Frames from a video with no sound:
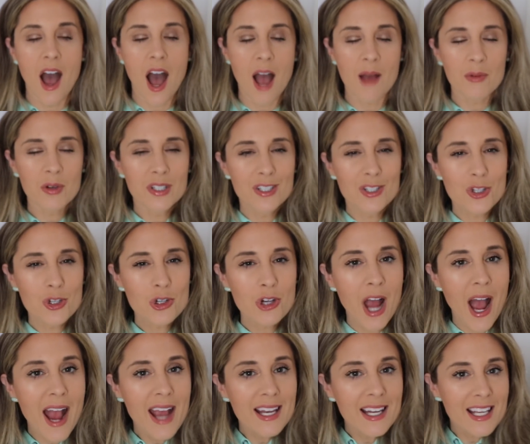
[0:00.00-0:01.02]
I'm going to
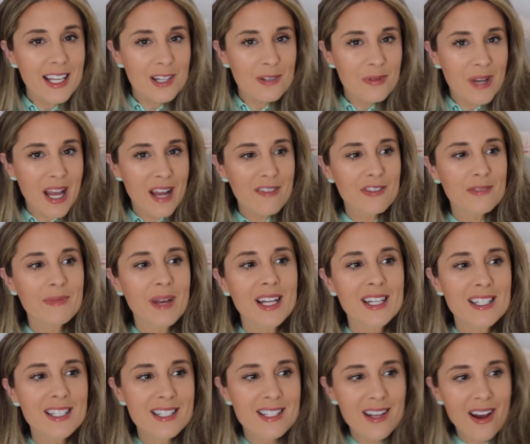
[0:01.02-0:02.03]
try to get away from my
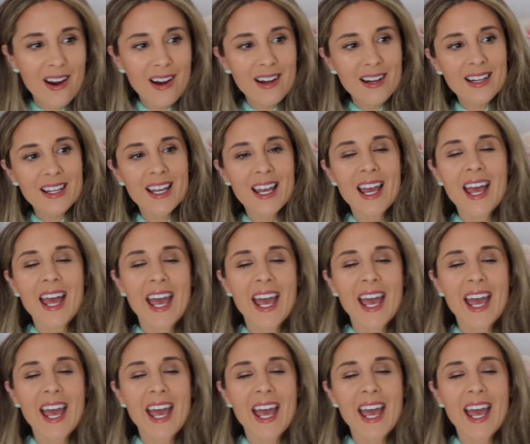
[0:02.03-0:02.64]
dark